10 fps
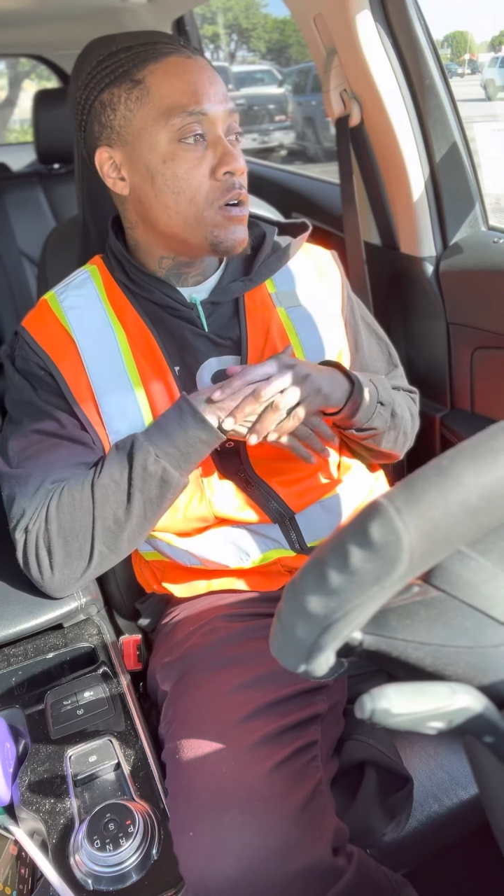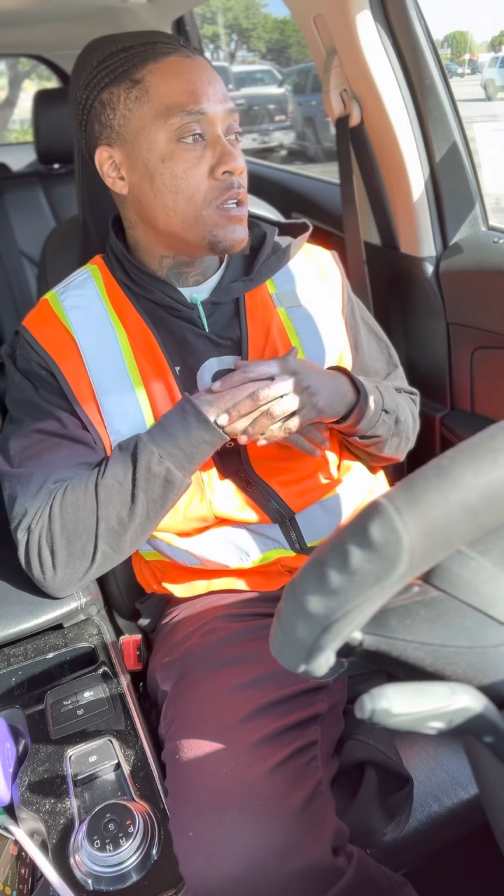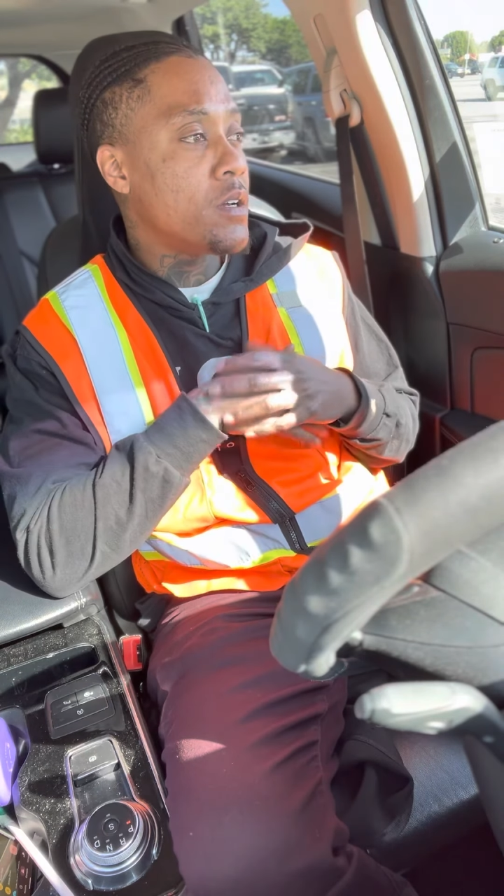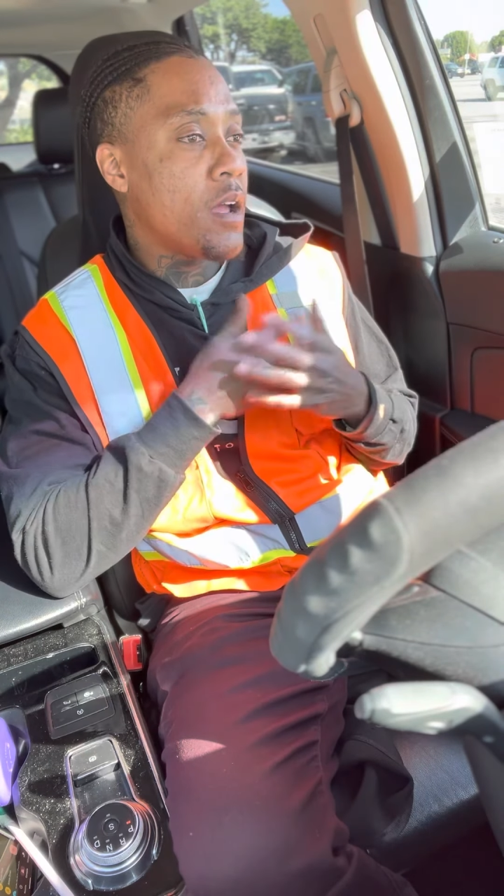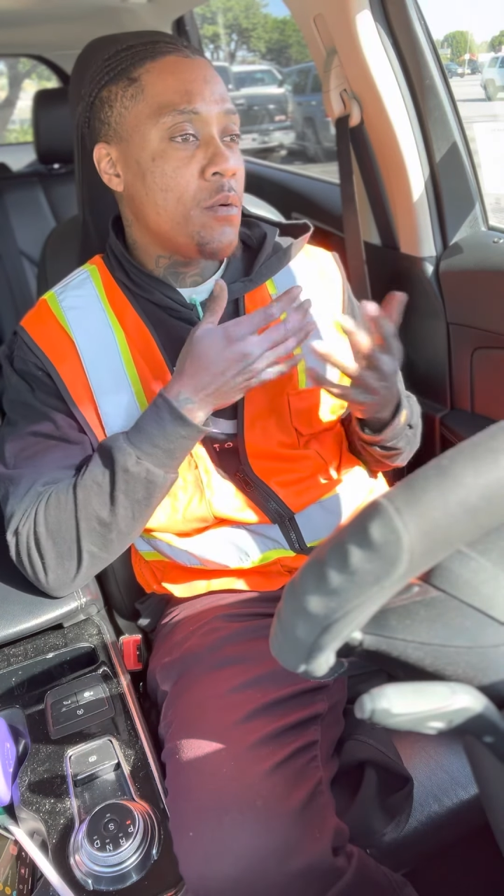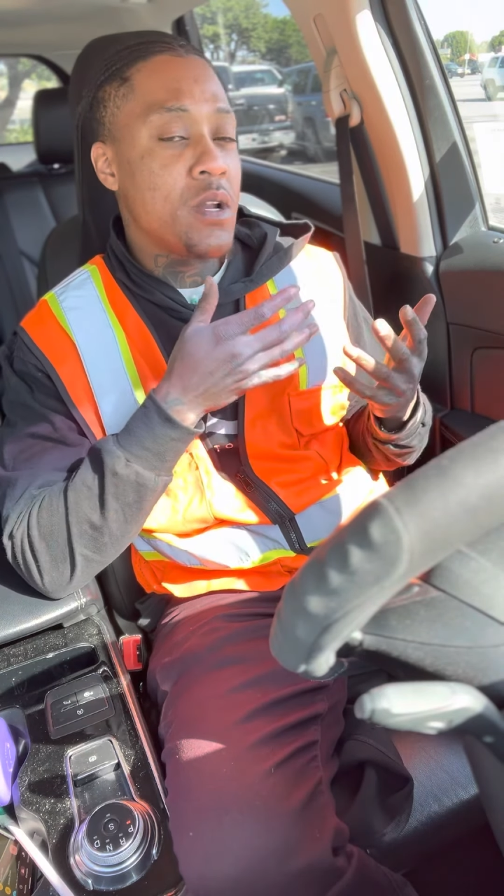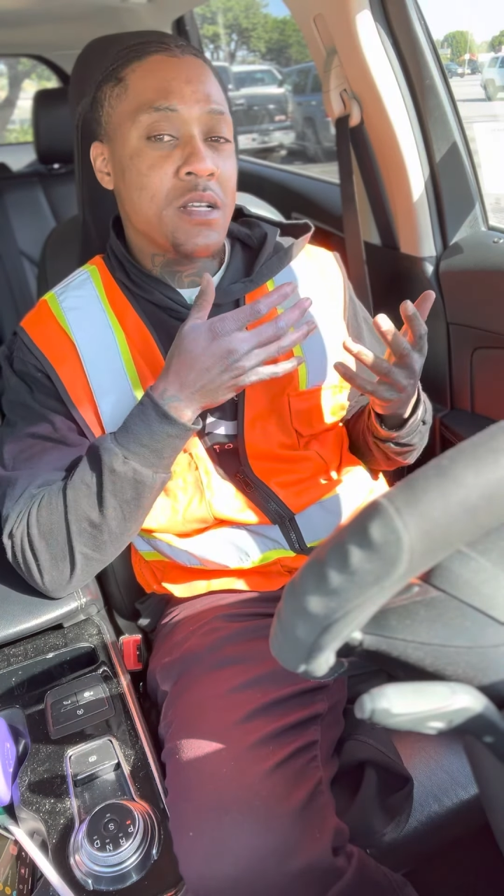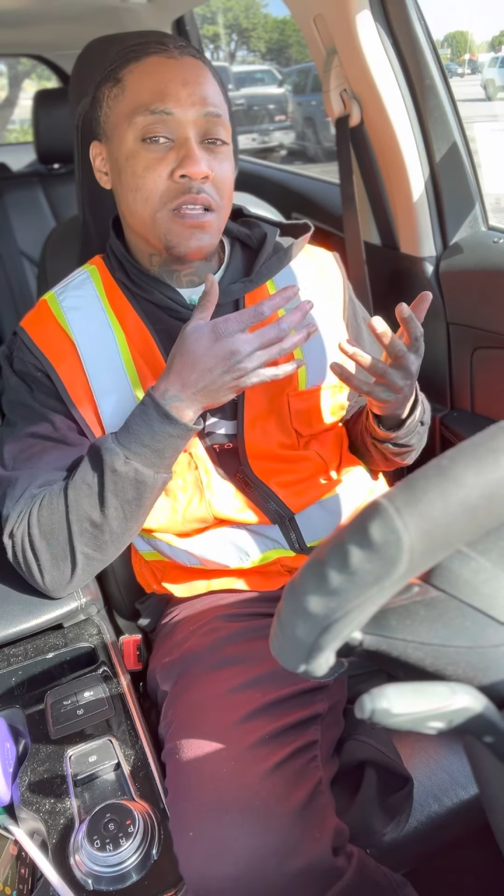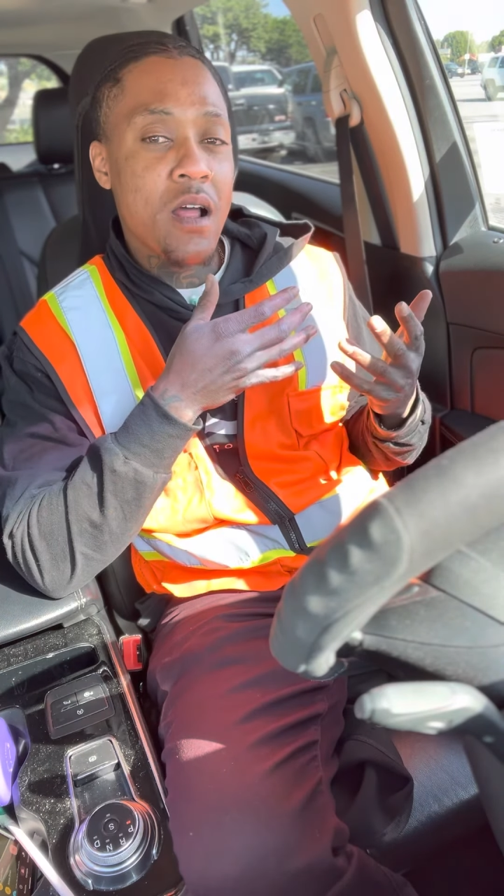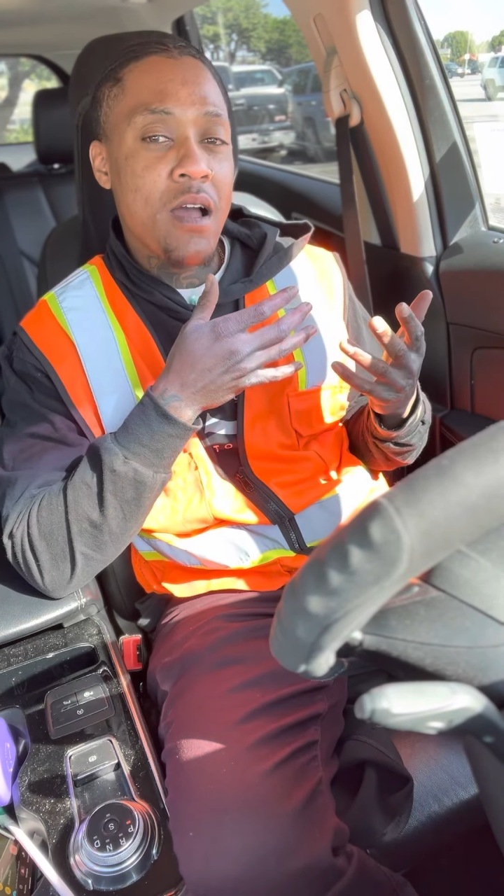and look at what it
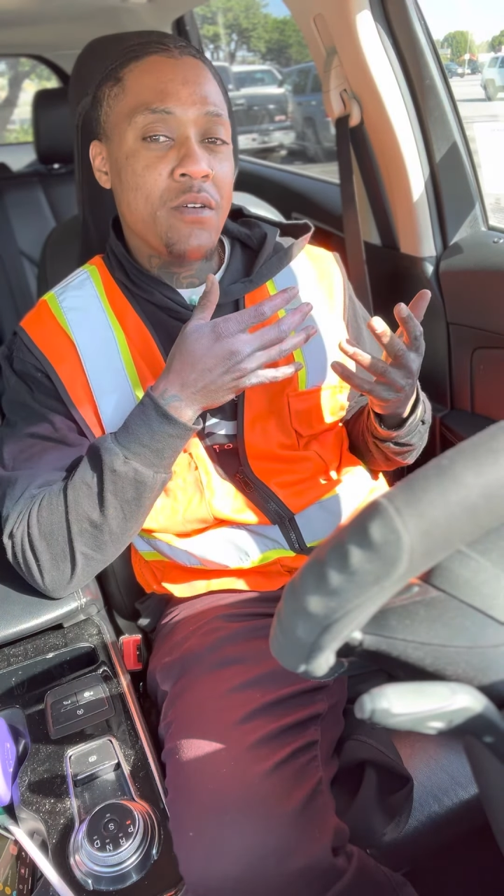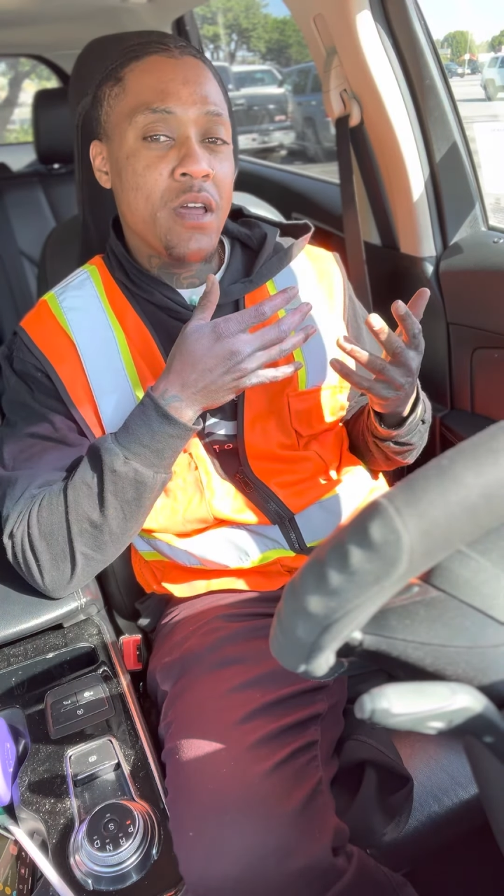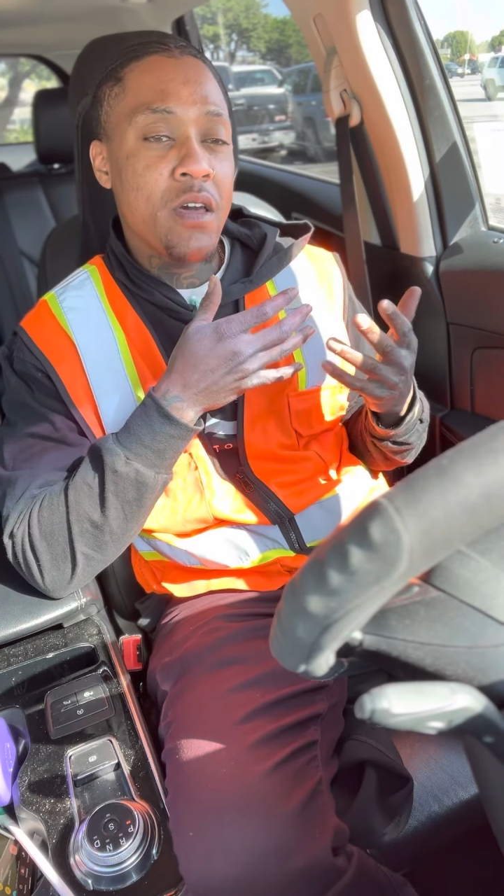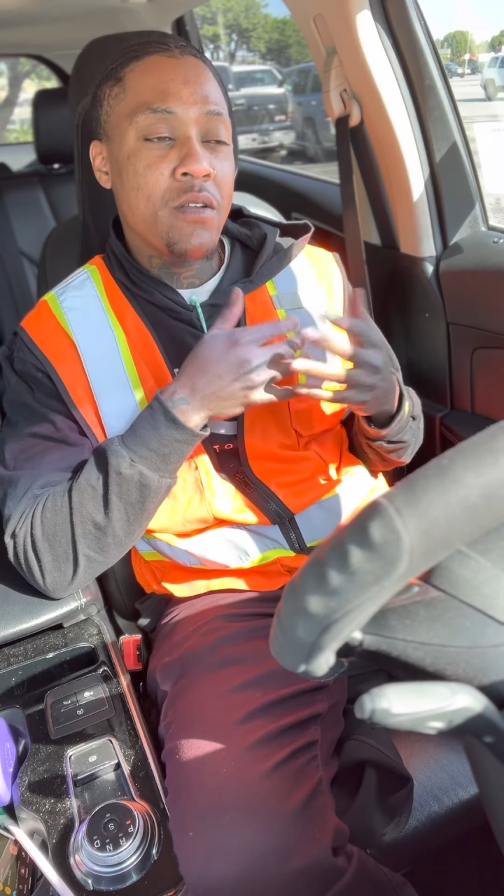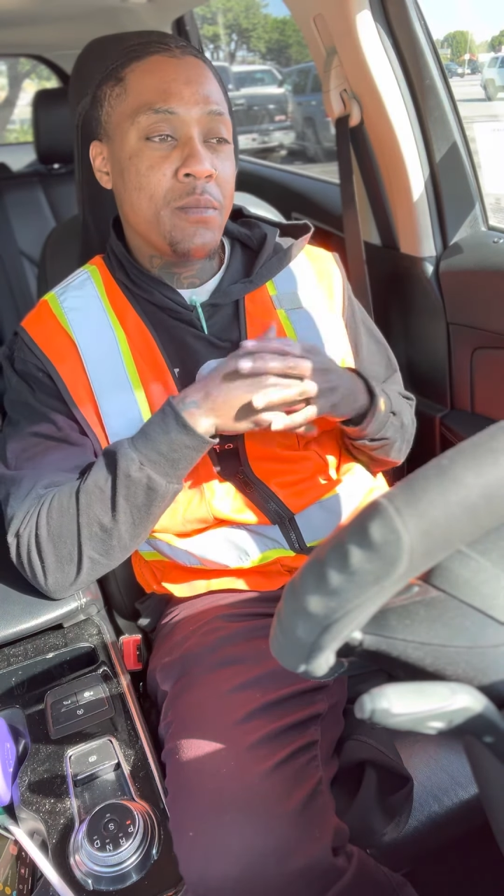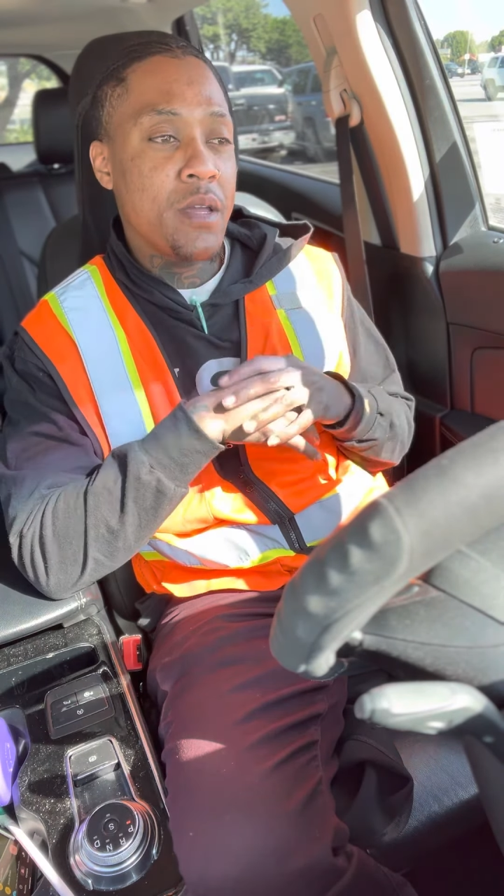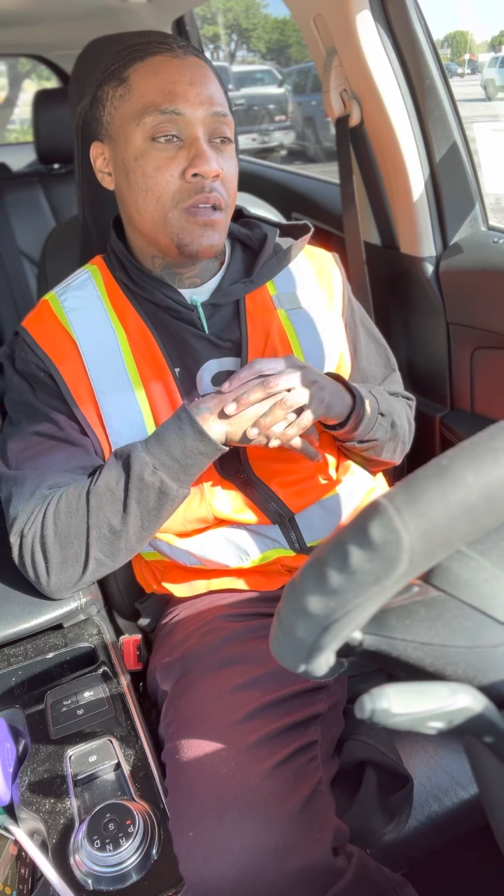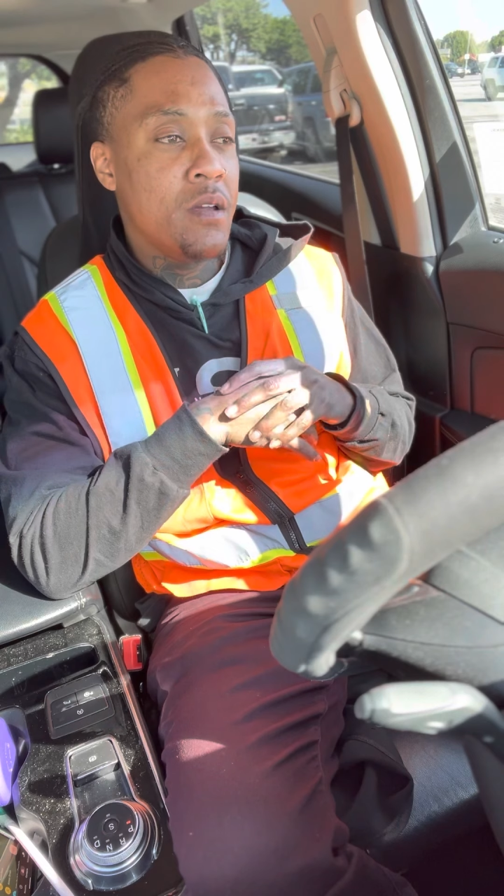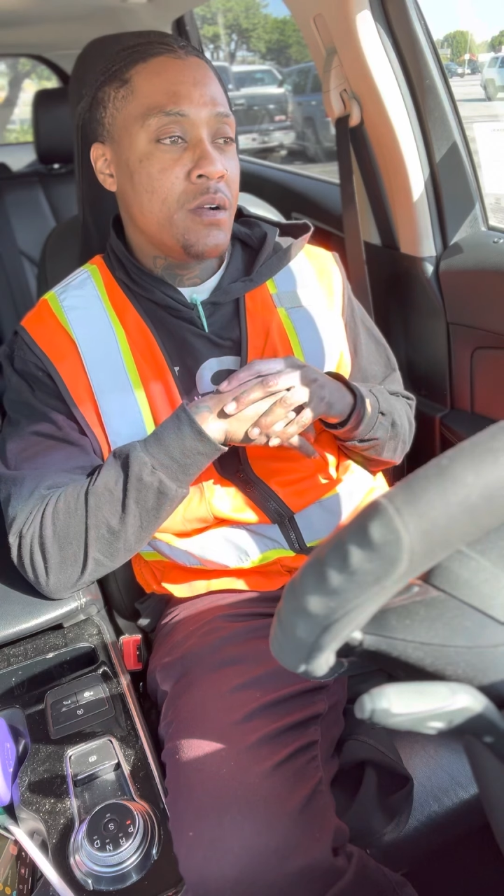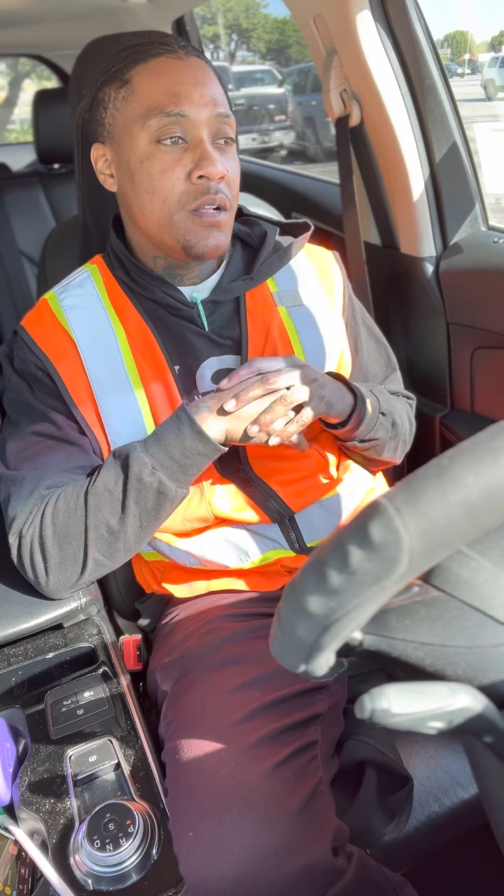is that I have ahead of me.